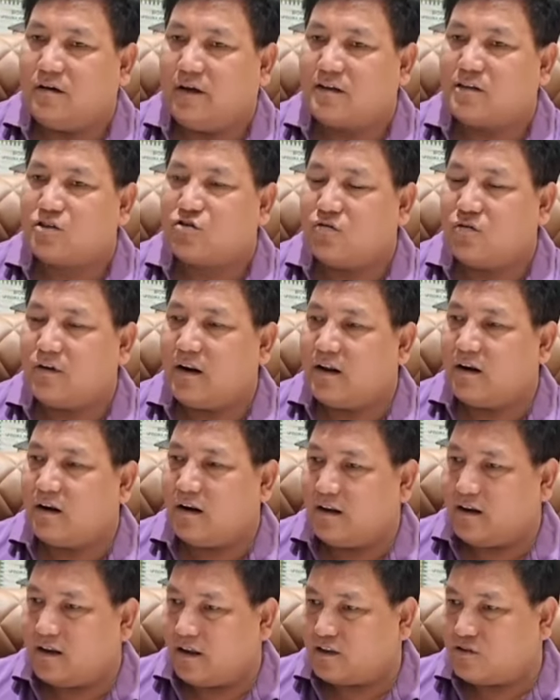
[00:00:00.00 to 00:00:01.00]

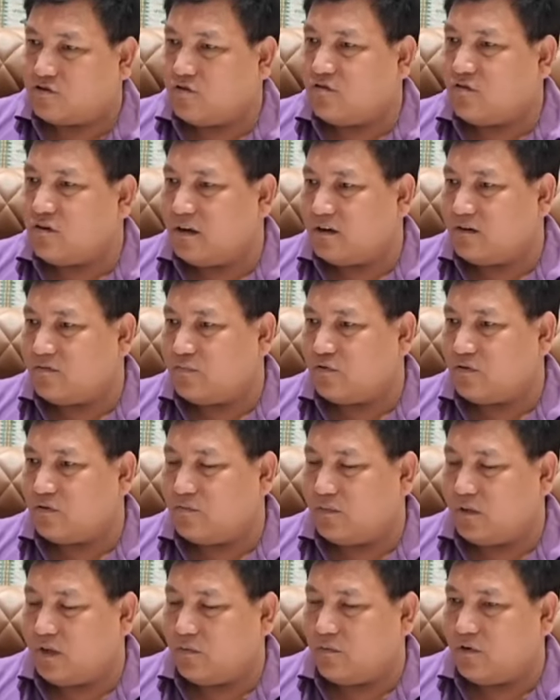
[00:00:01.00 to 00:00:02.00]
excluded
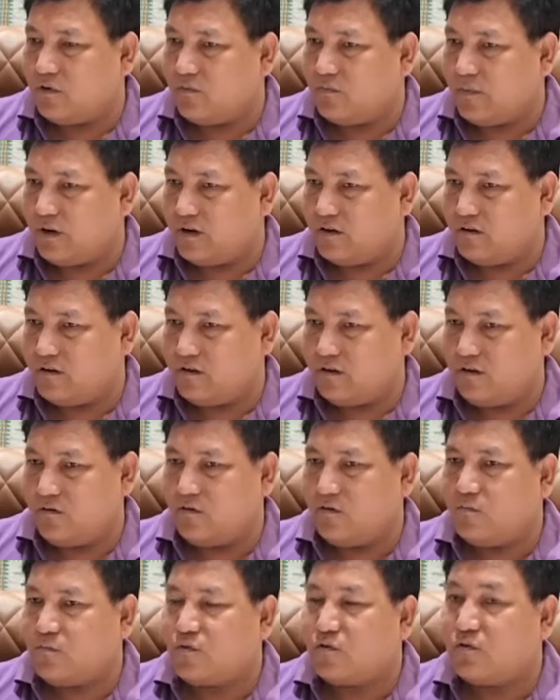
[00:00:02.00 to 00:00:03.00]
from development
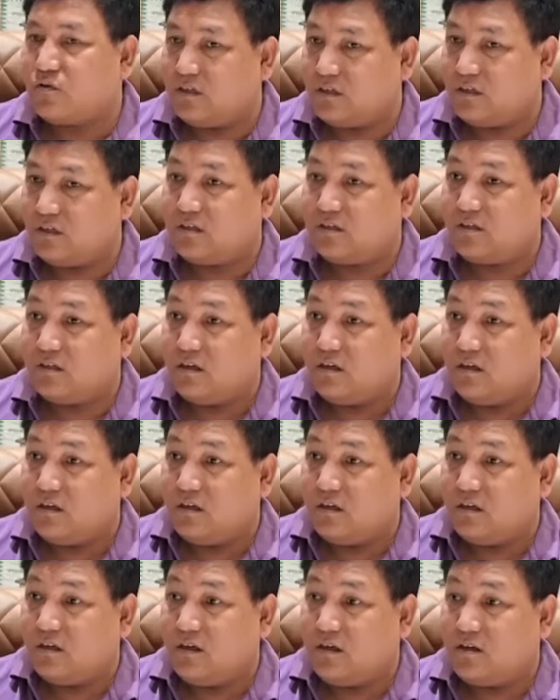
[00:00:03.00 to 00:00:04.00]
process,
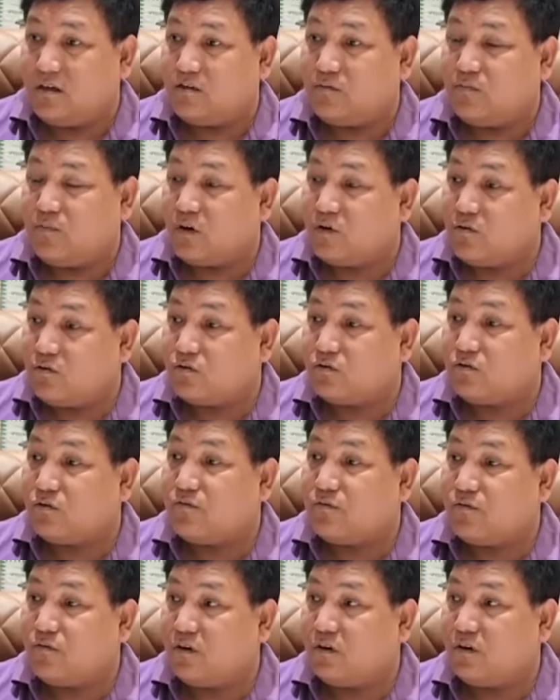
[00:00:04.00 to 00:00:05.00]
it is because
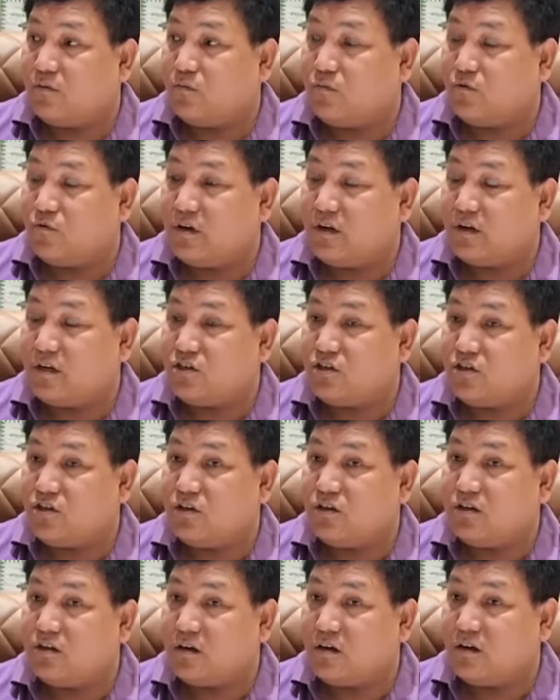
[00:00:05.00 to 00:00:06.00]
of more than
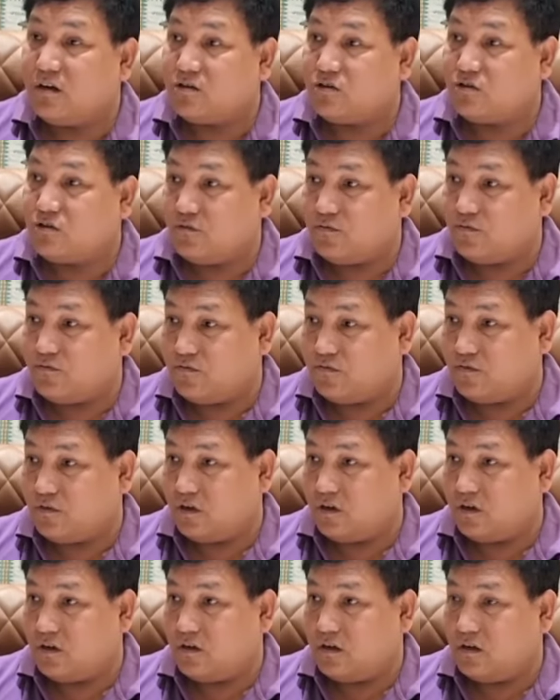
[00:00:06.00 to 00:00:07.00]
three decades of
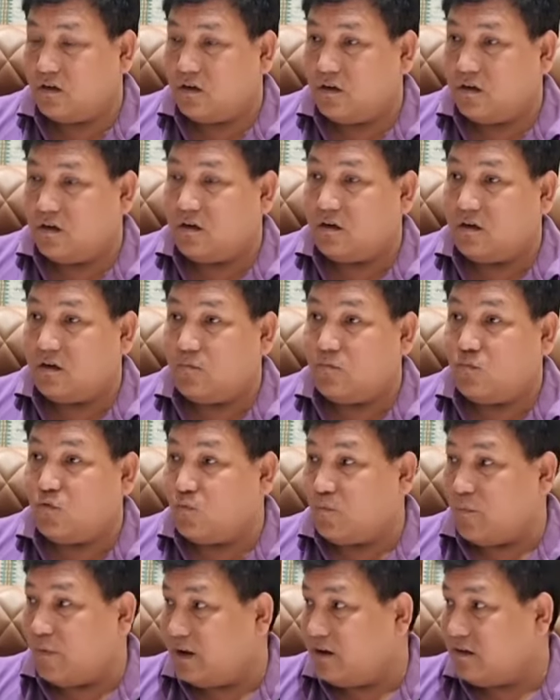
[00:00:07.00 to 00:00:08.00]

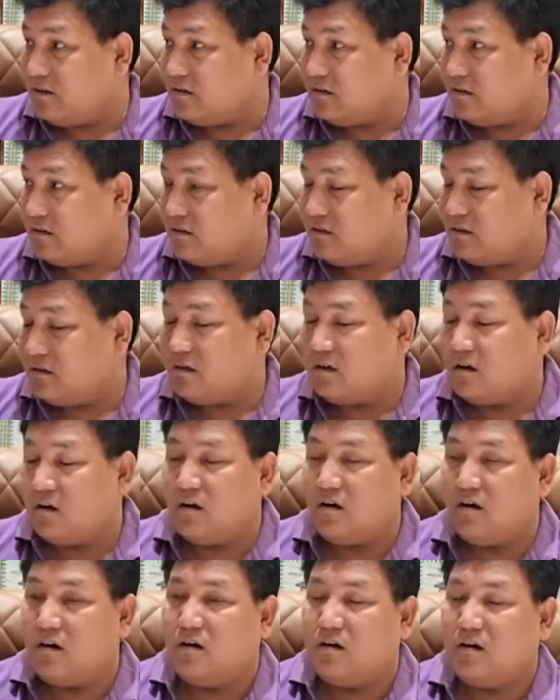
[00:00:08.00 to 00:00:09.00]
movement,
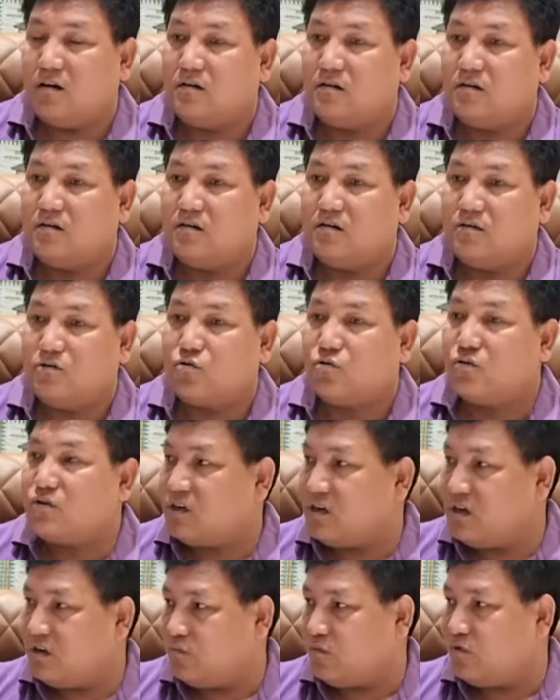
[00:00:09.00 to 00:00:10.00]

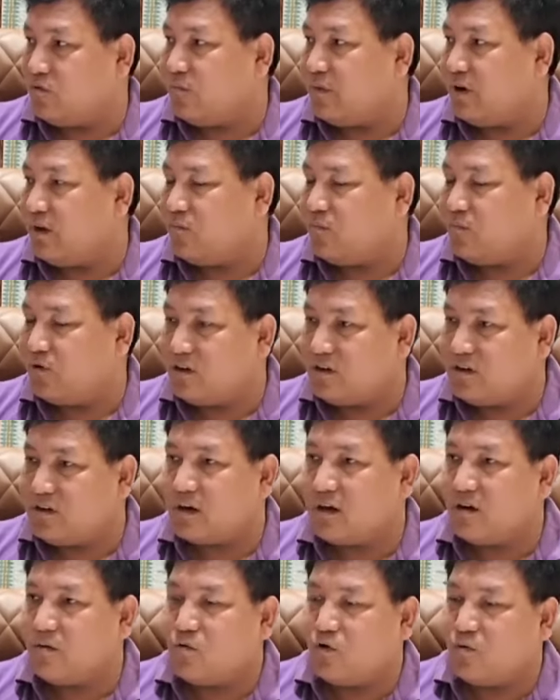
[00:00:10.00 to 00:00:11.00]
social movement,
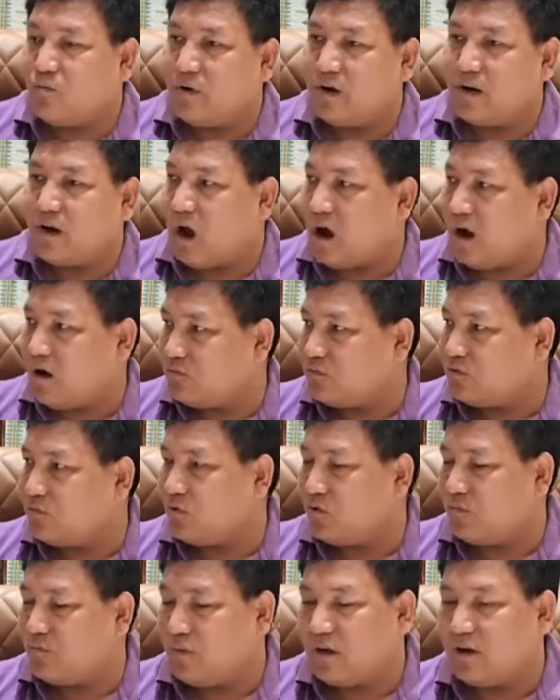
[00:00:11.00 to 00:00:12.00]
political movement, arms
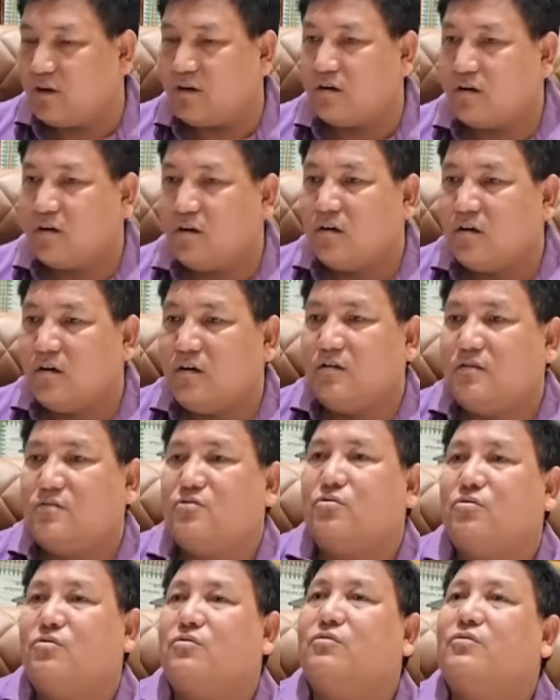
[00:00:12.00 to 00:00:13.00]
movement,
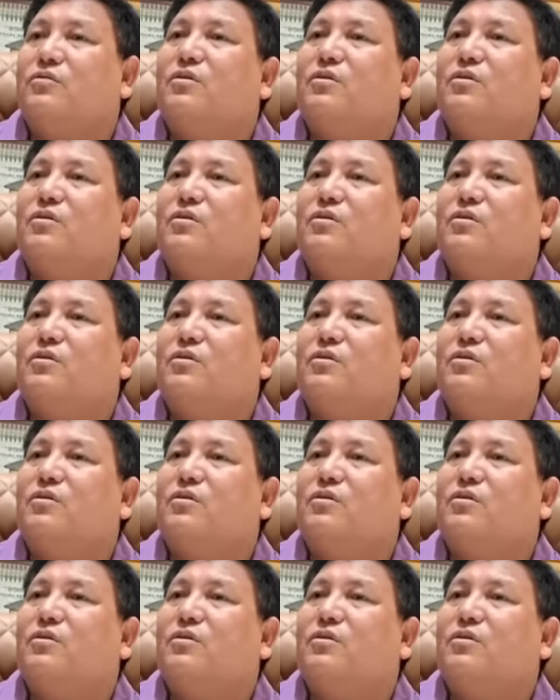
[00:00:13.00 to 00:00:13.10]
so